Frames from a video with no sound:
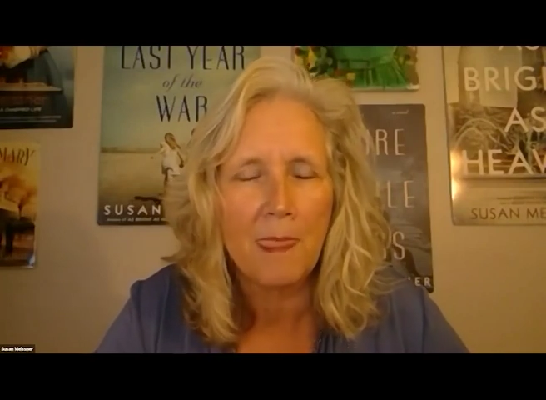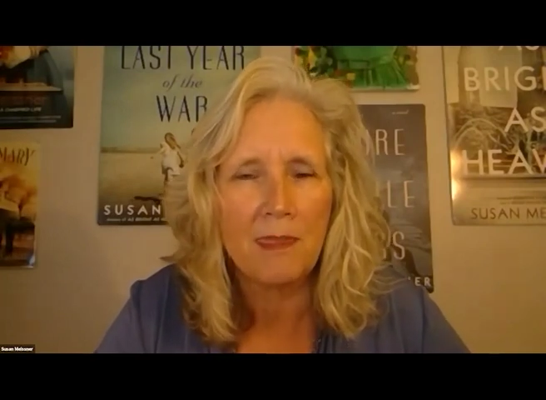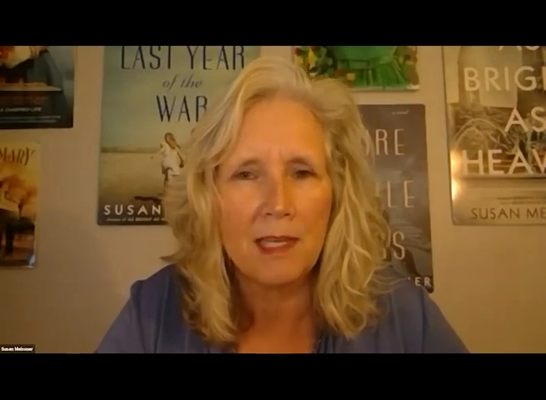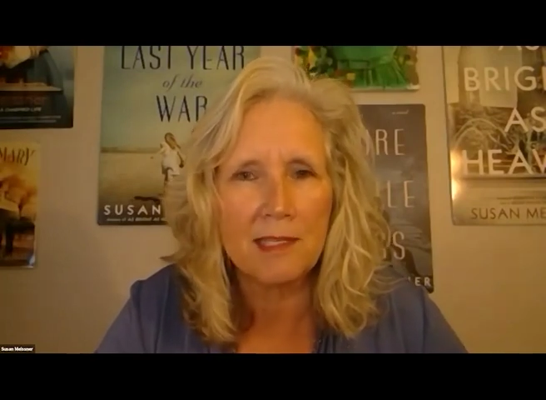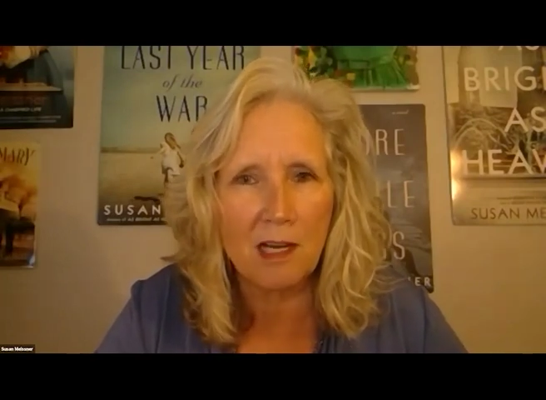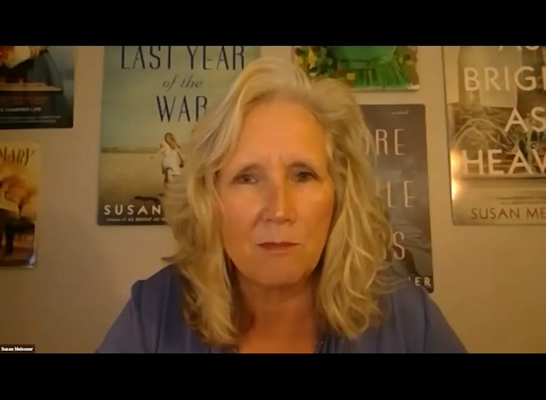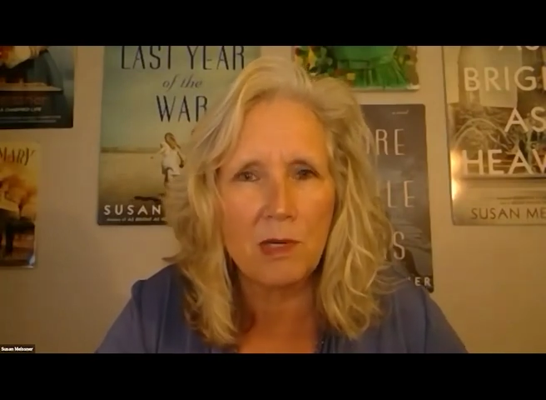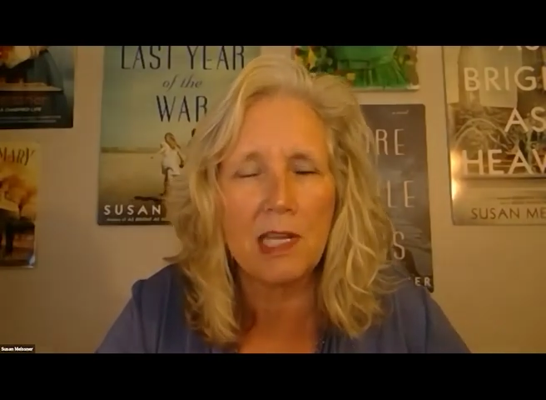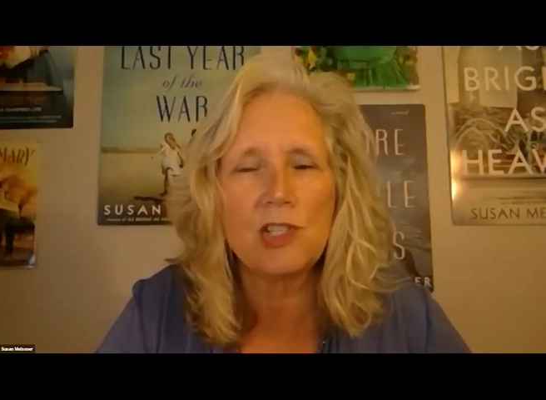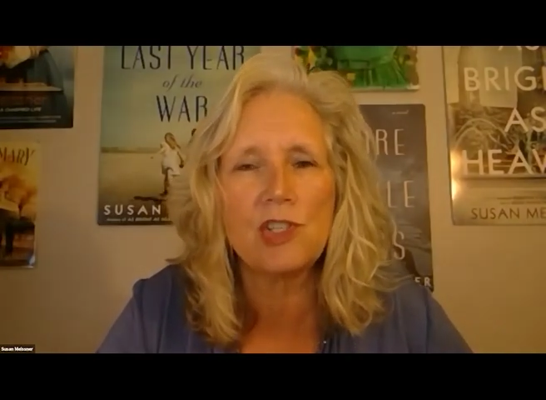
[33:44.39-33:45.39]
that some
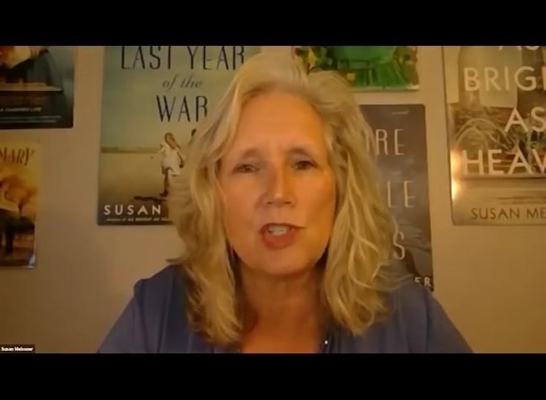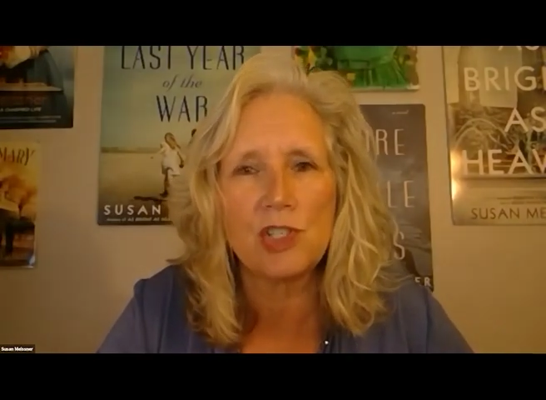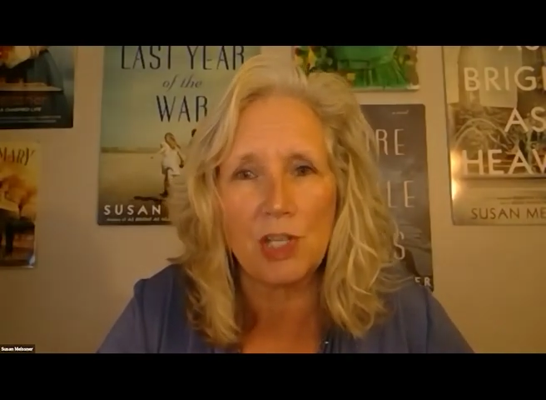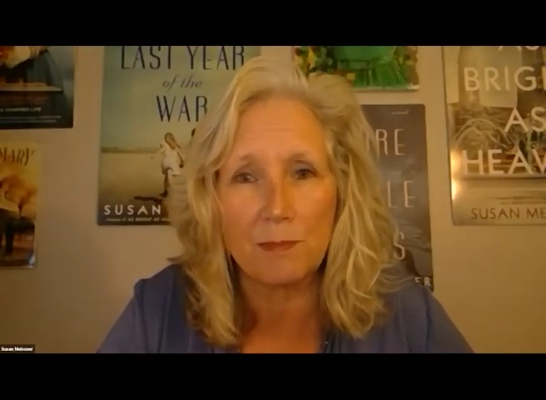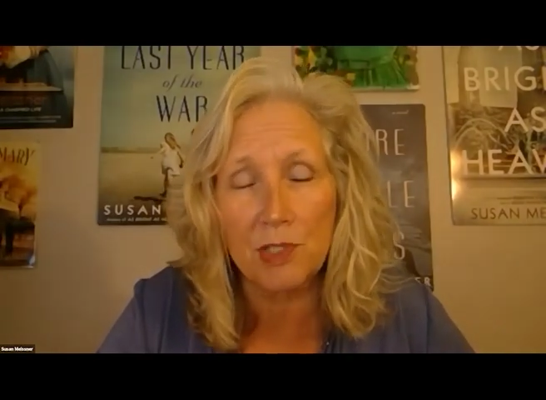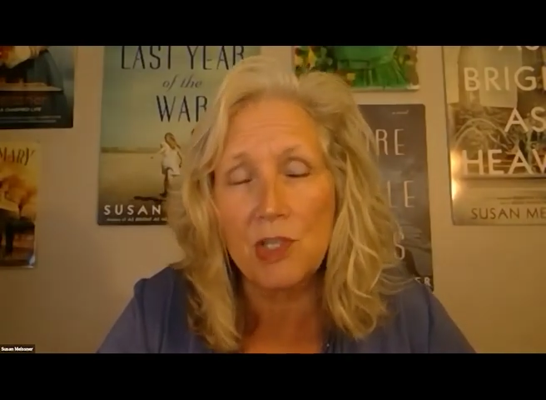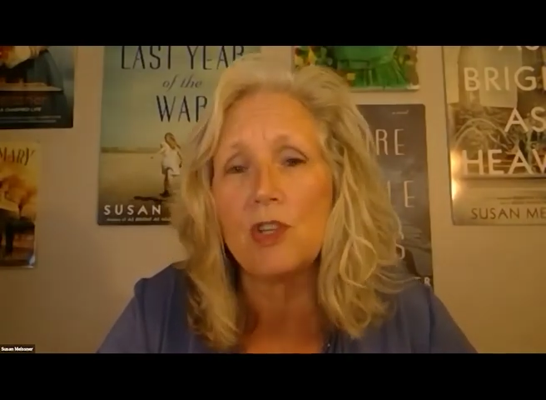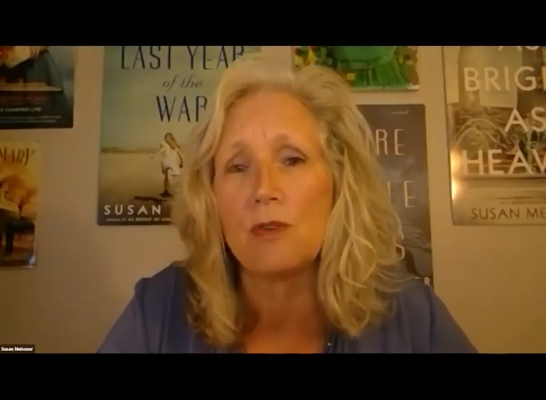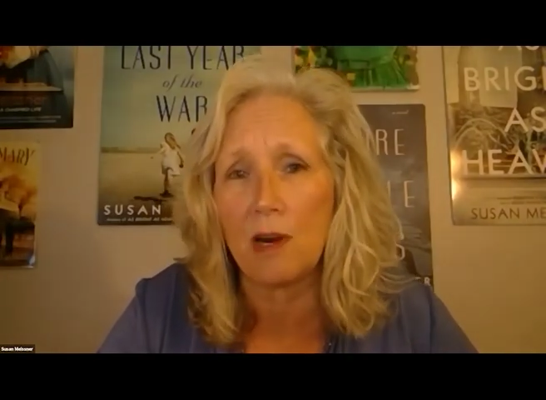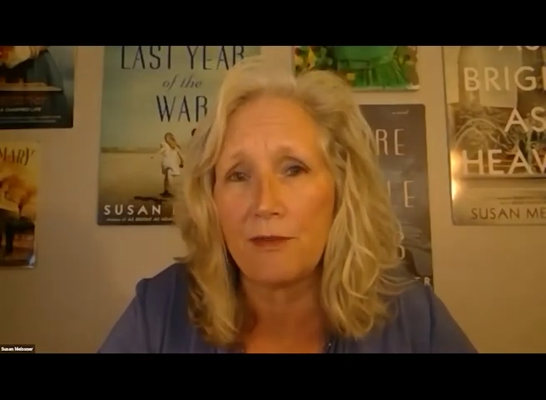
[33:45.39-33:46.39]
relationships
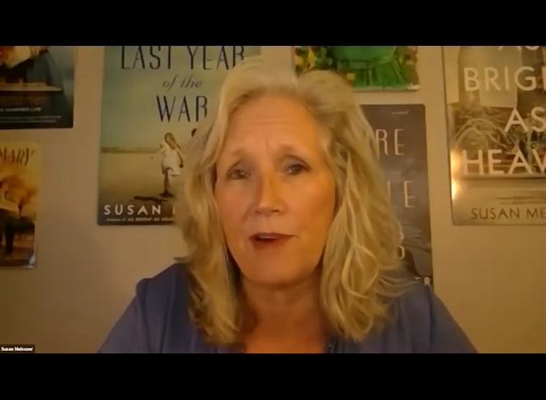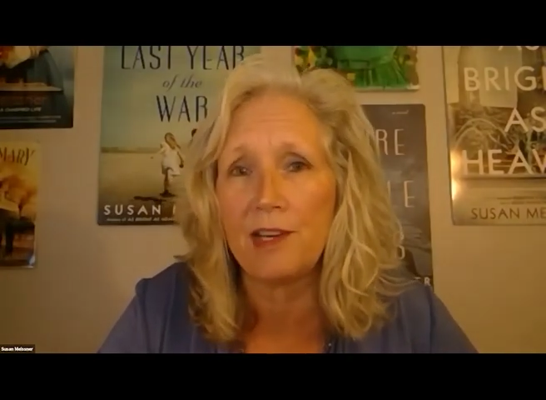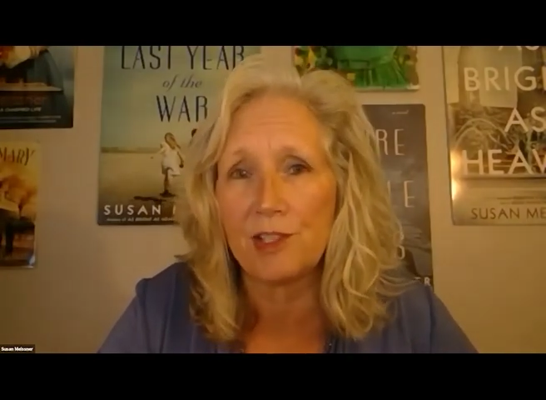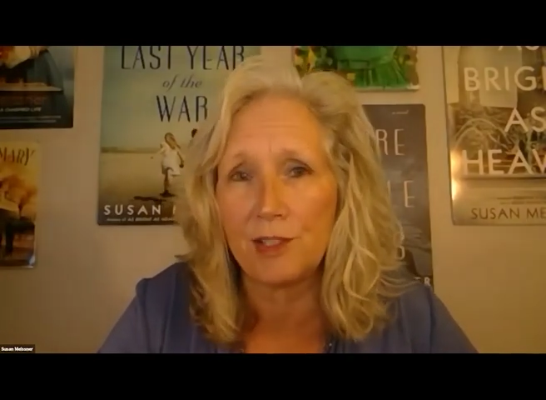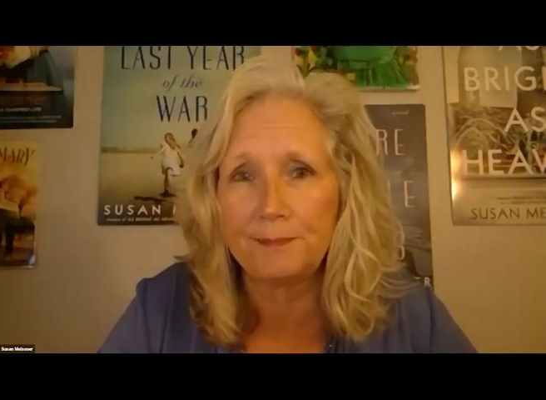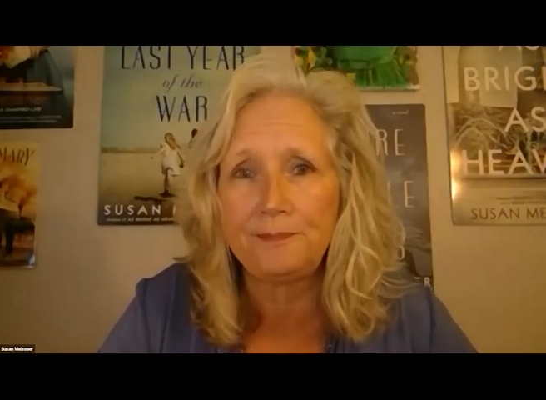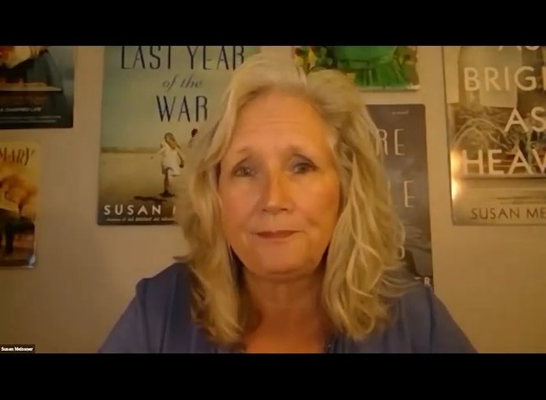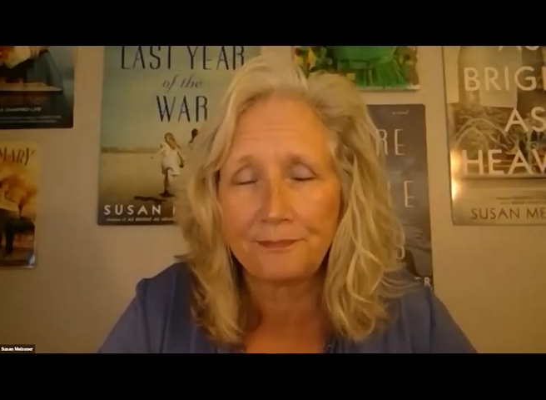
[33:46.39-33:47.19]
too are fragile.